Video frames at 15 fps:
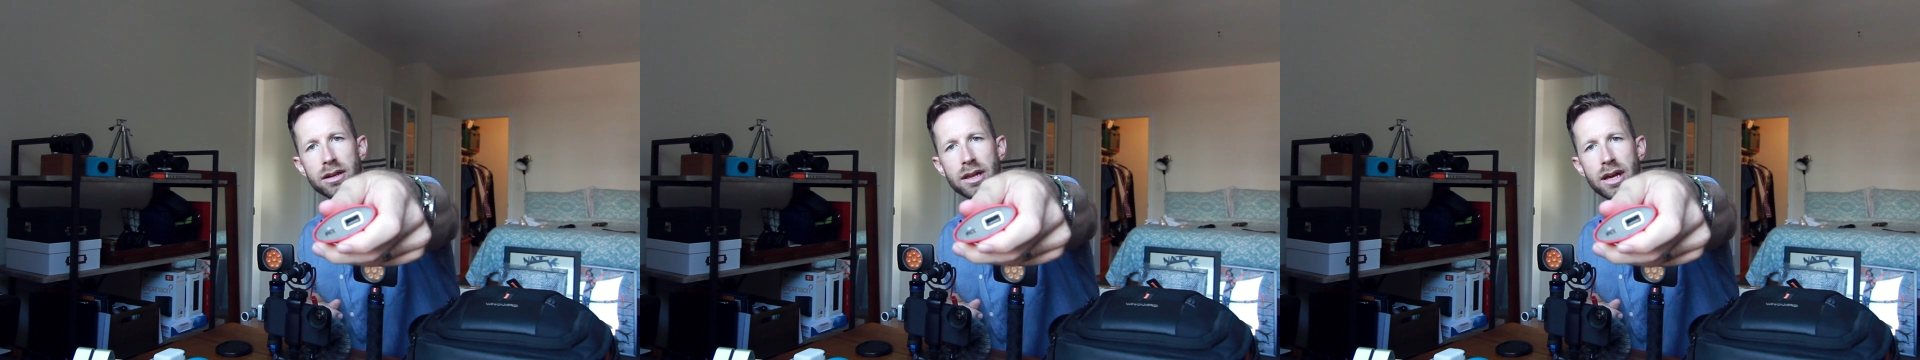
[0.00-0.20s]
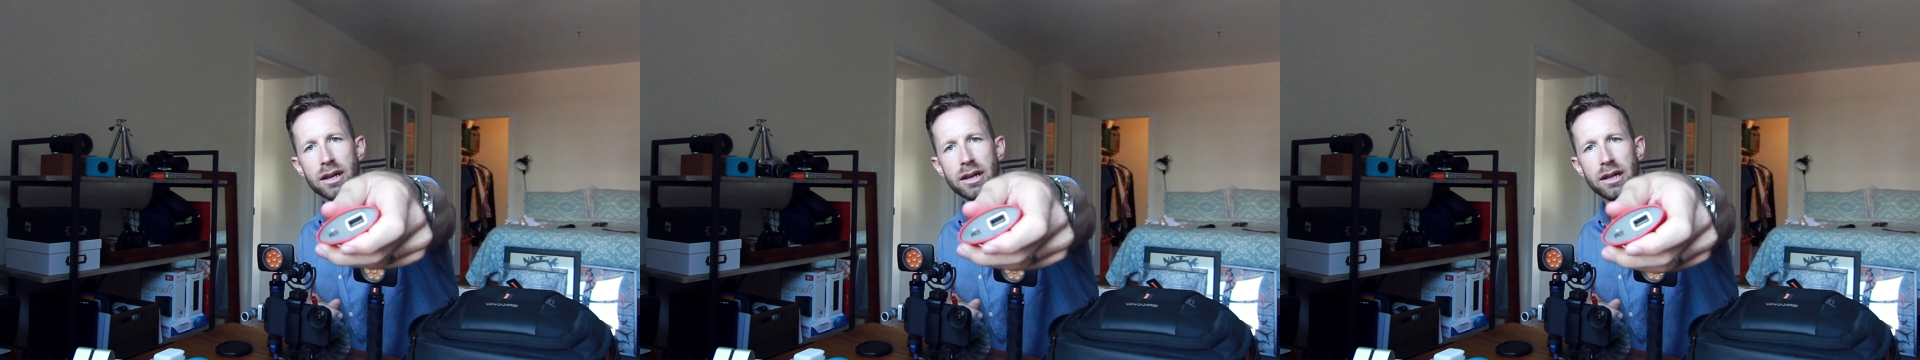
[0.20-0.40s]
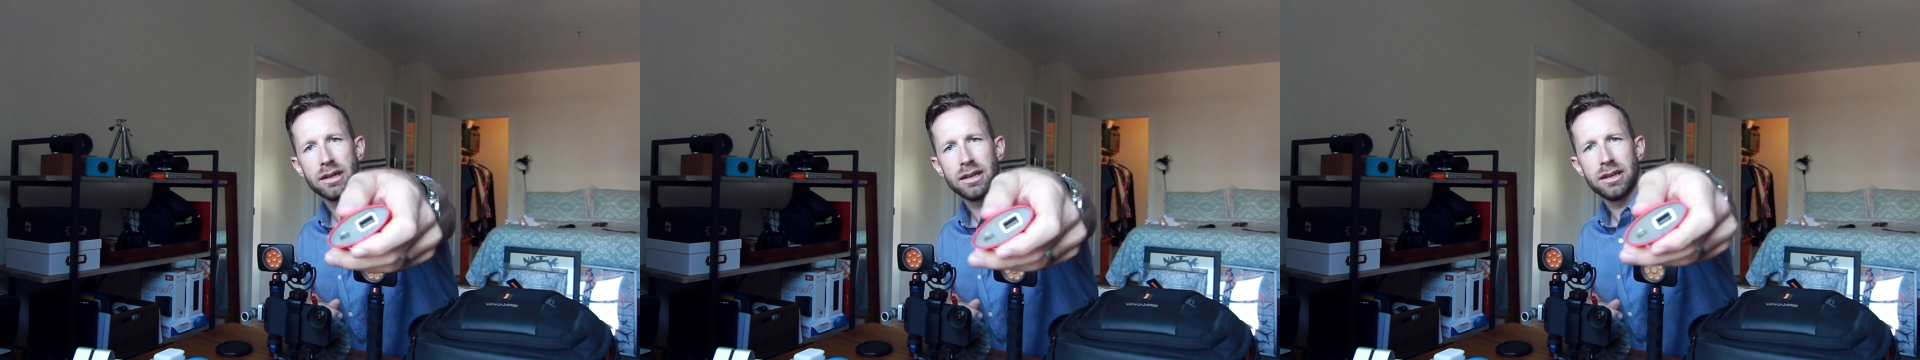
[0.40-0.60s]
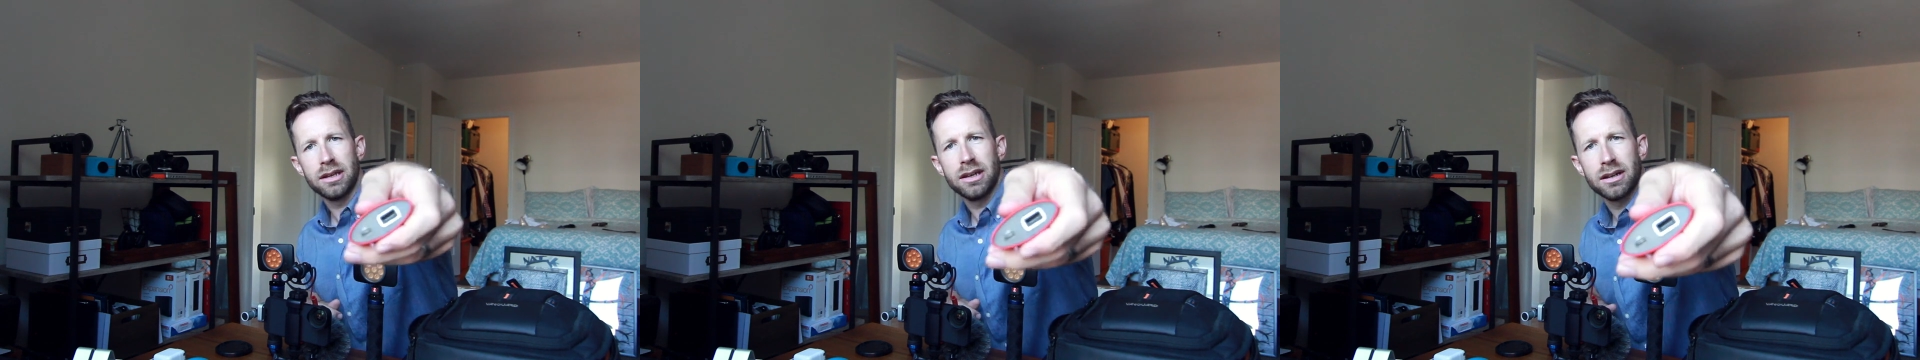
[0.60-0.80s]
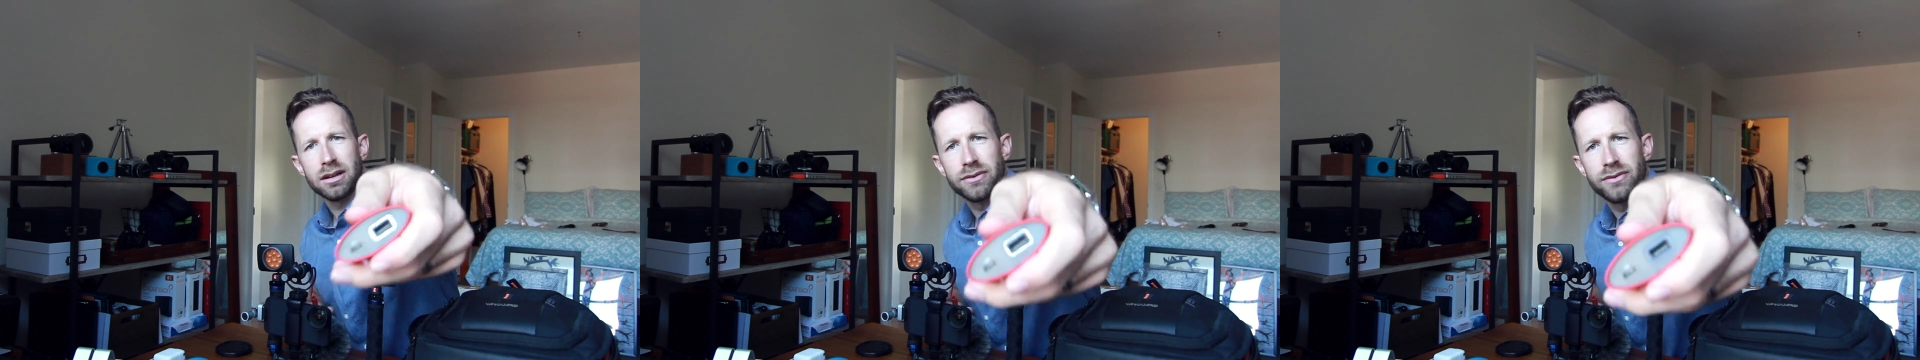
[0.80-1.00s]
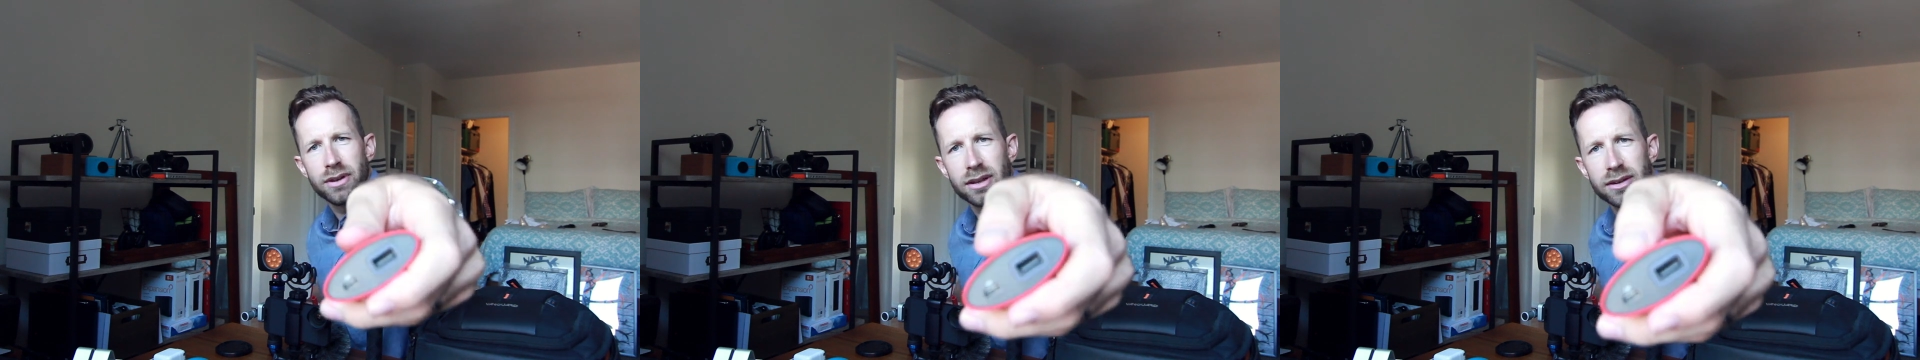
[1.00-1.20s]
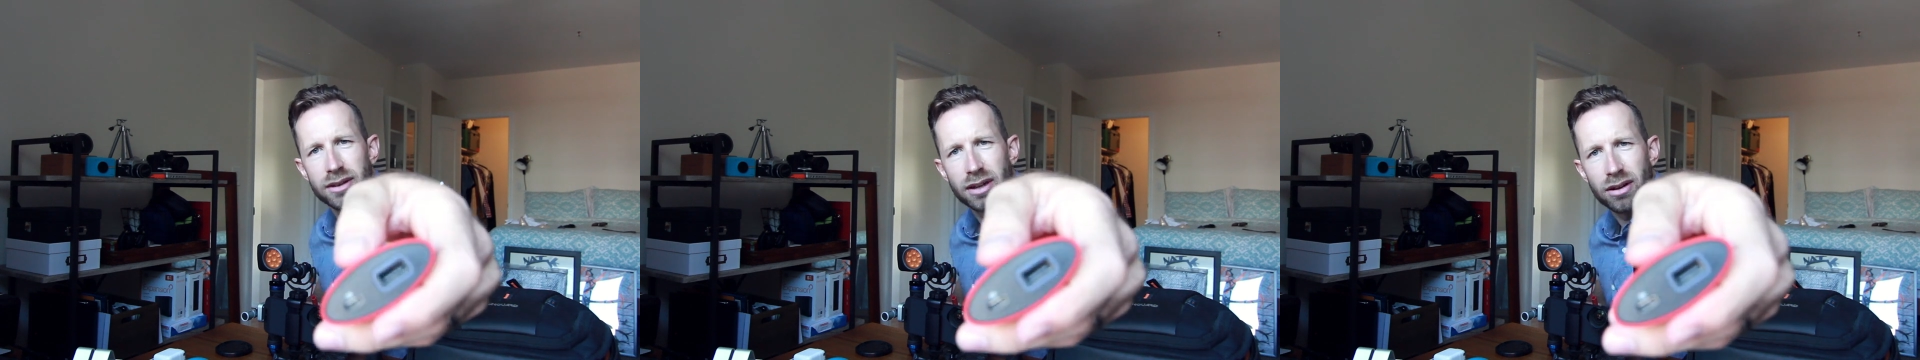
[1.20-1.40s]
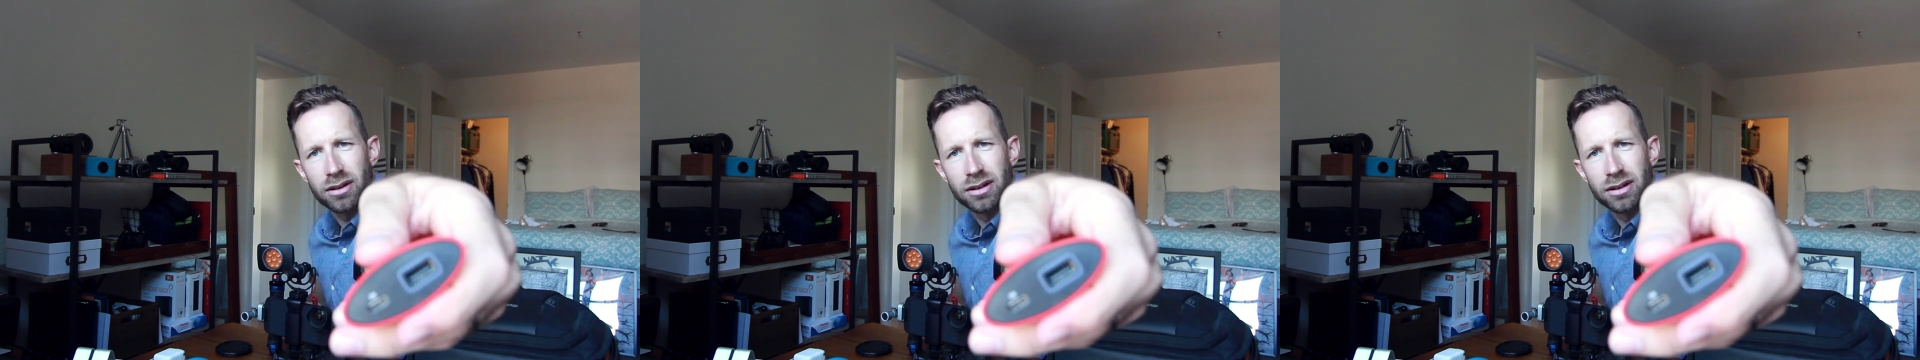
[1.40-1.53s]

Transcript: Look at that LED, I don't know if you can tell.